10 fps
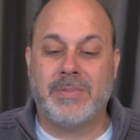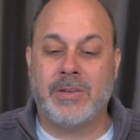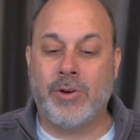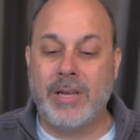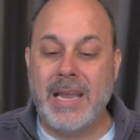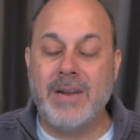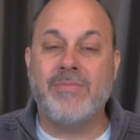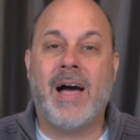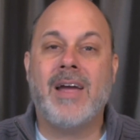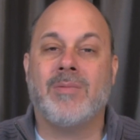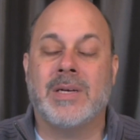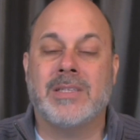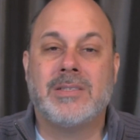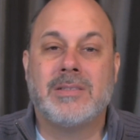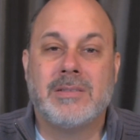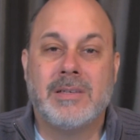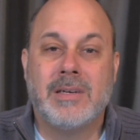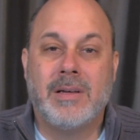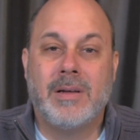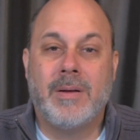Create environments
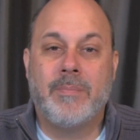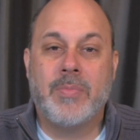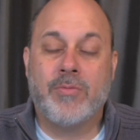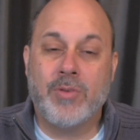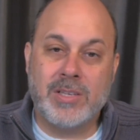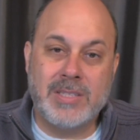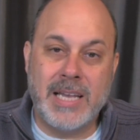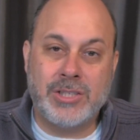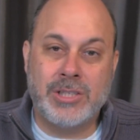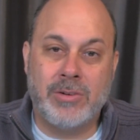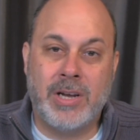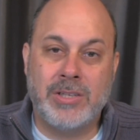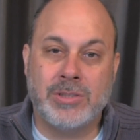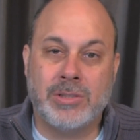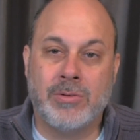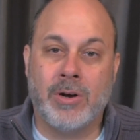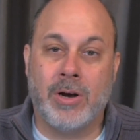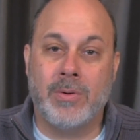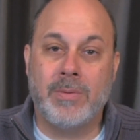for this next generation to grow.